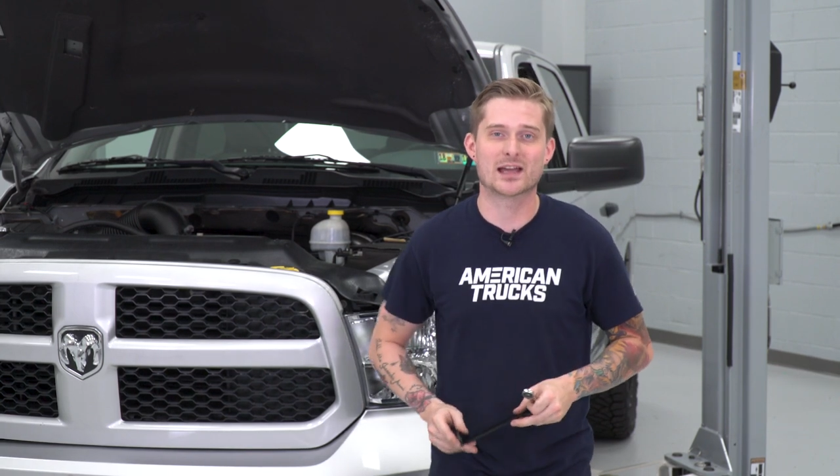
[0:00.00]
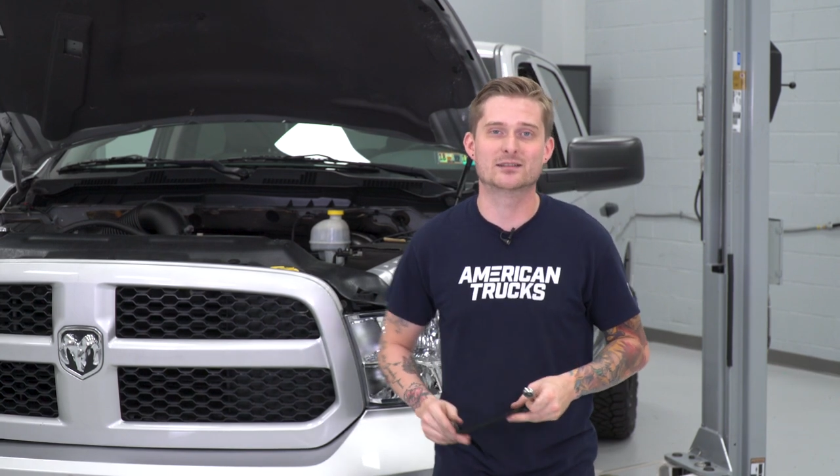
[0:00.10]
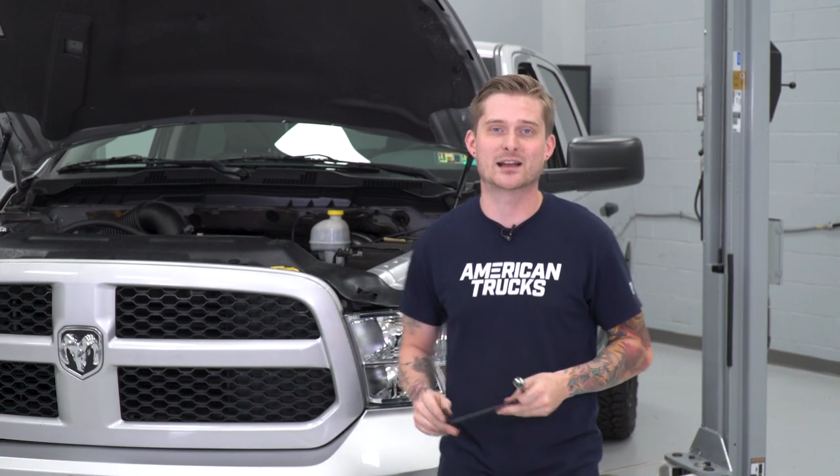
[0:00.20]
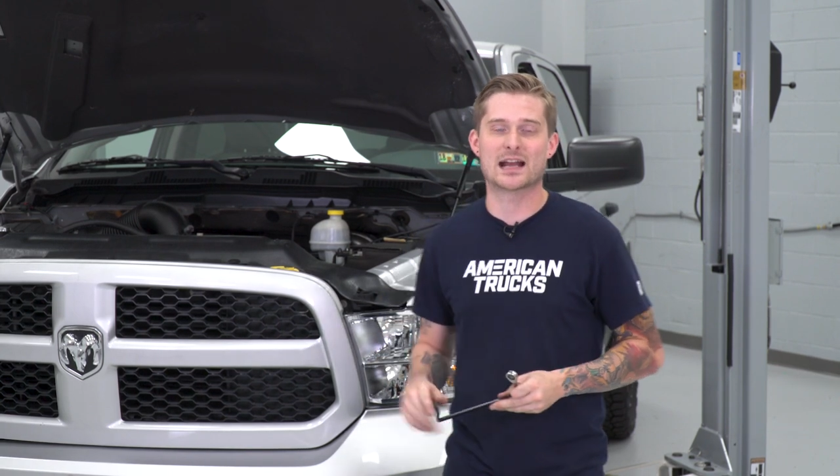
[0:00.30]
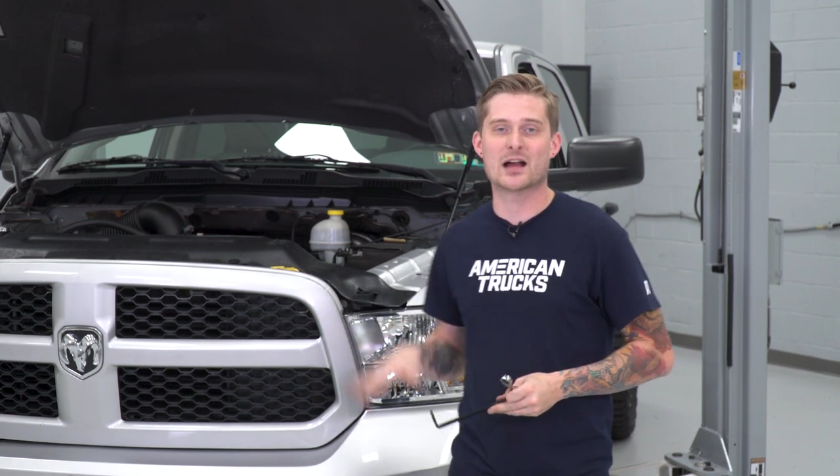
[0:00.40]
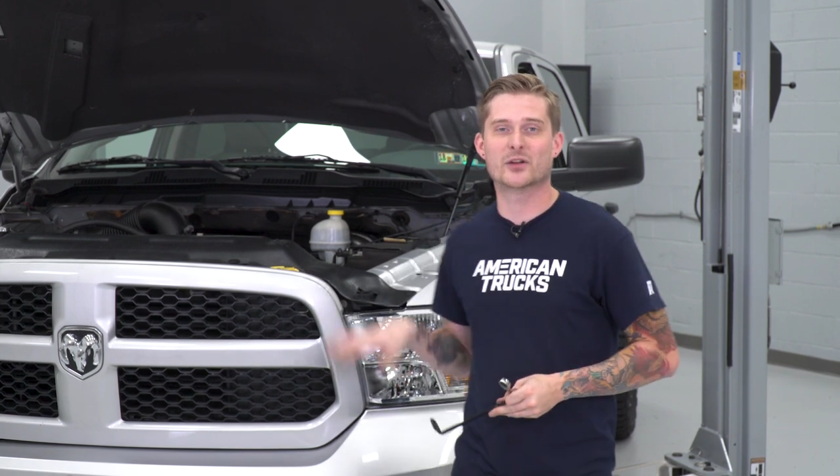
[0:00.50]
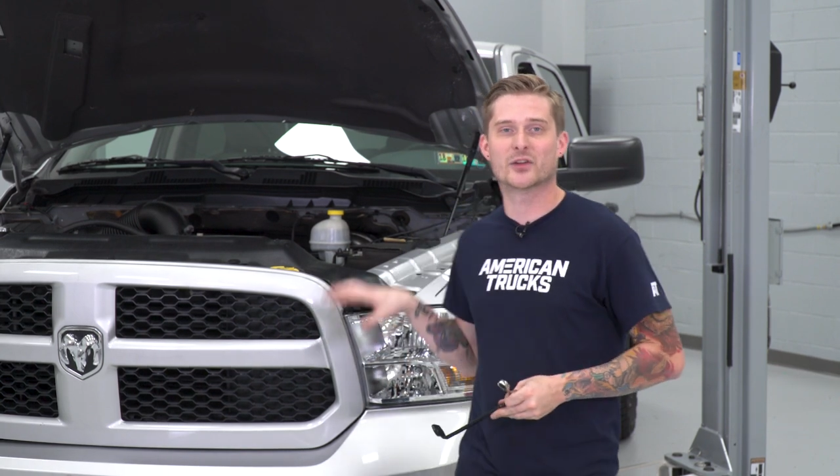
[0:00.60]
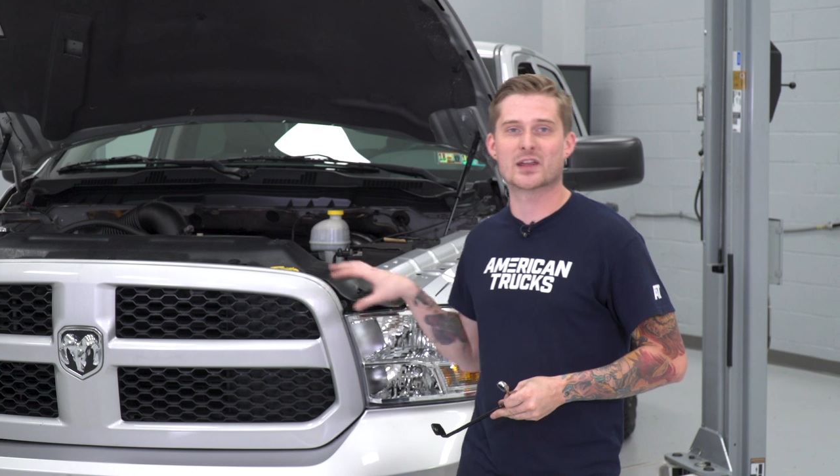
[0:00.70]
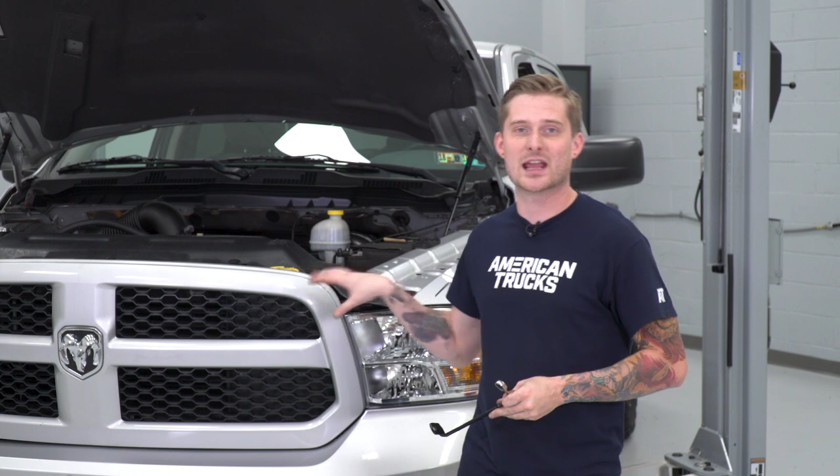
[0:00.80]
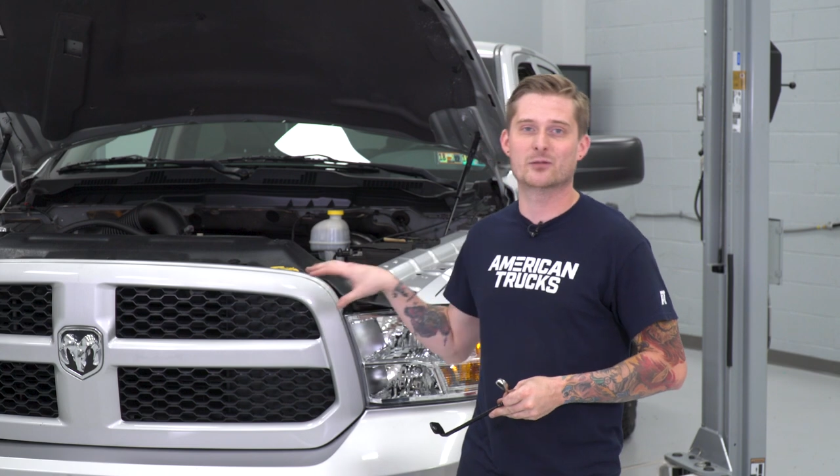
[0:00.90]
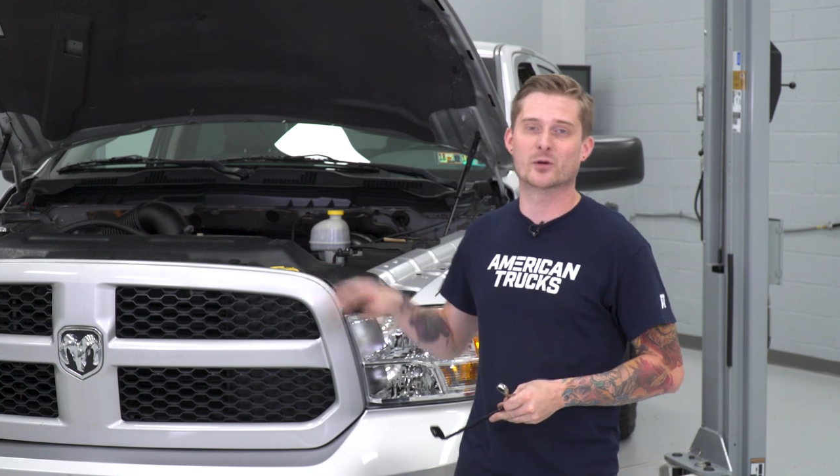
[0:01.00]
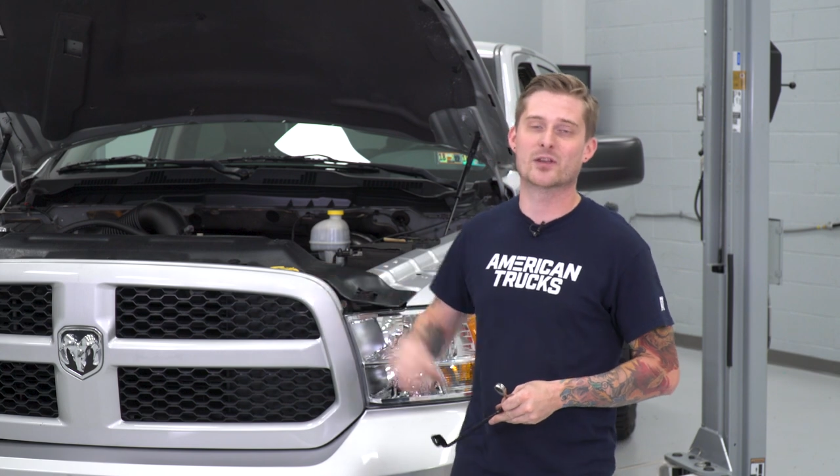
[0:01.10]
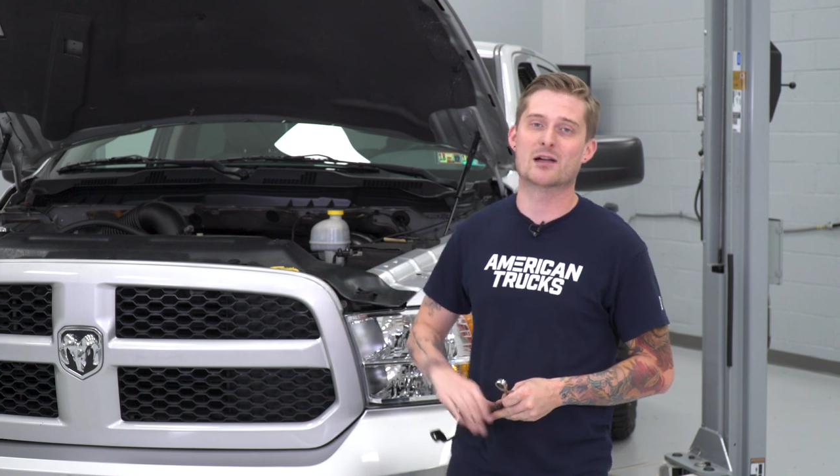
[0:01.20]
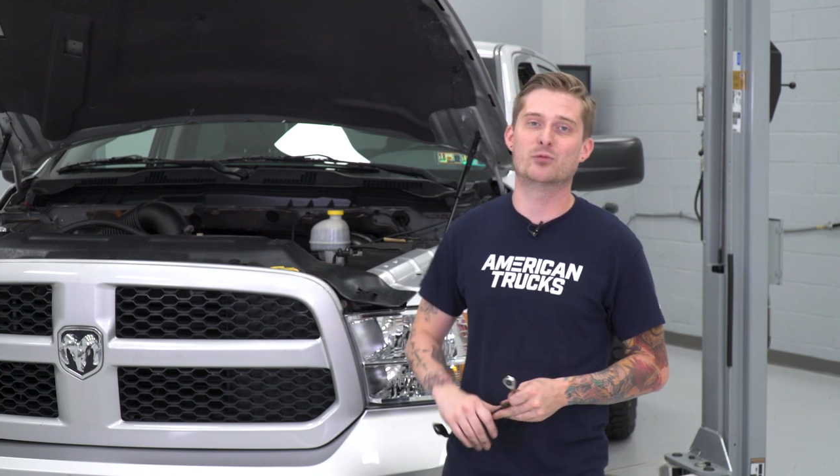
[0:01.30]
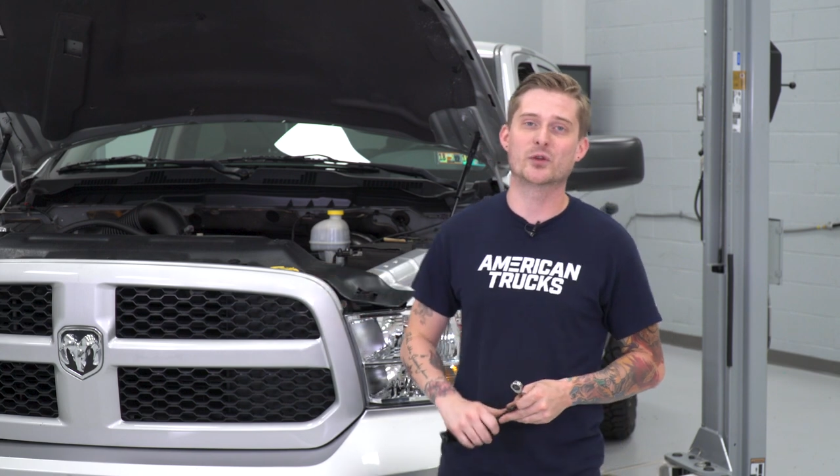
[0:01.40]
headlight housing and where
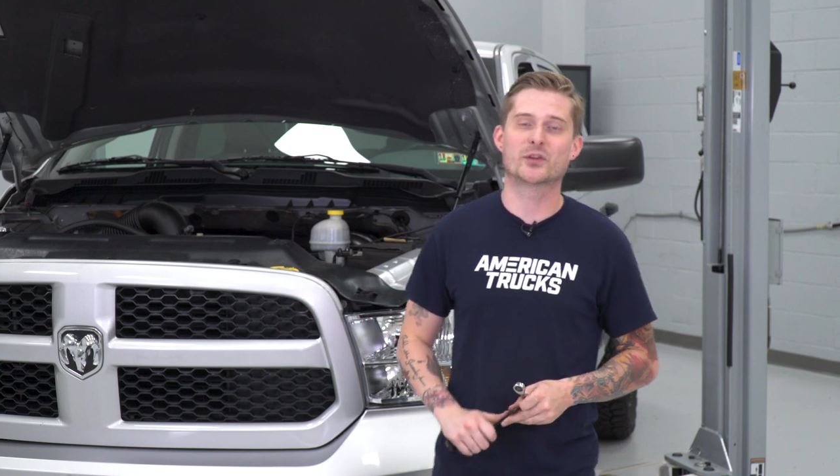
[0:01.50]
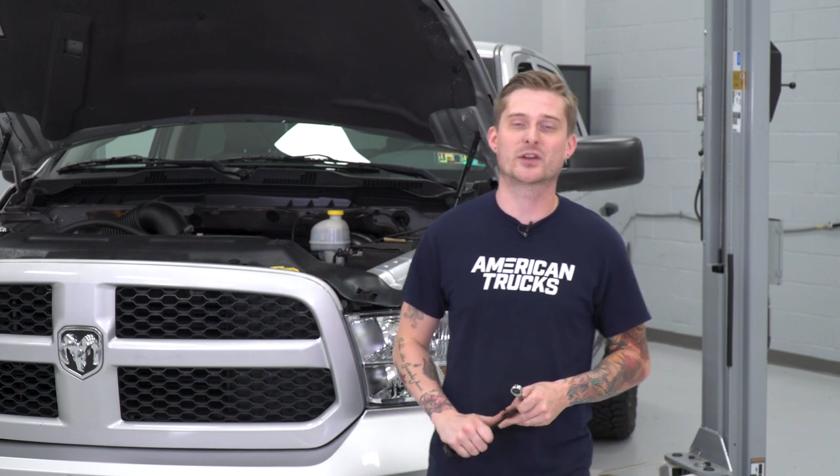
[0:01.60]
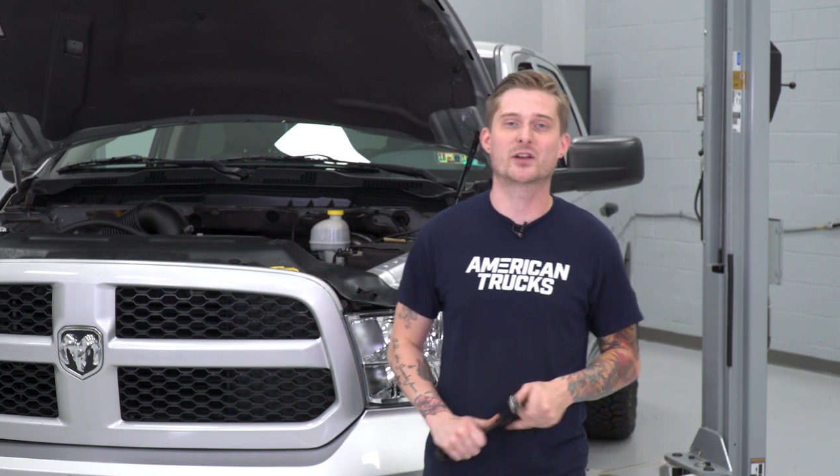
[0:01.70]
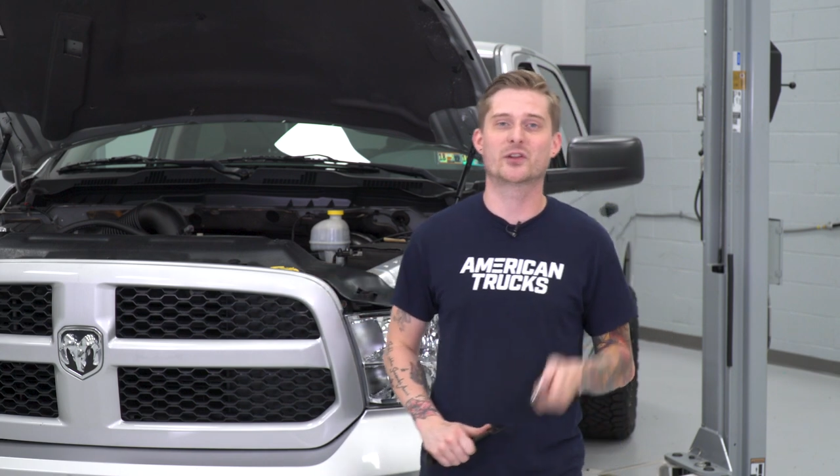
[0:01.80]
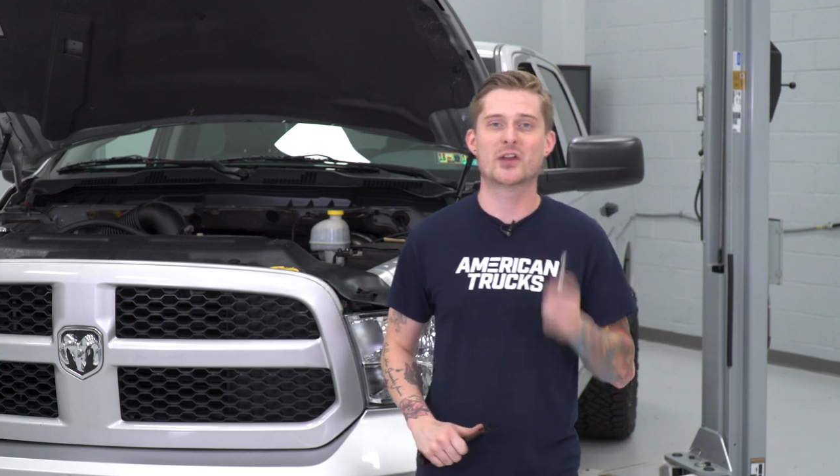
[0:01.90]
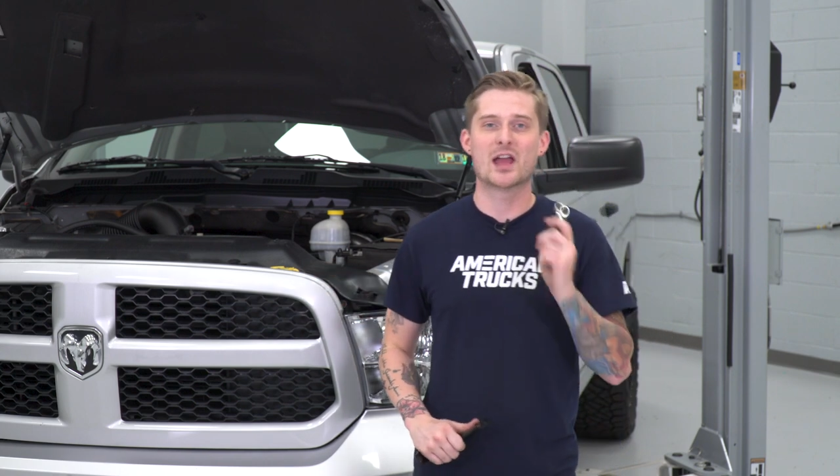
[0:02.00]
that bolt secures,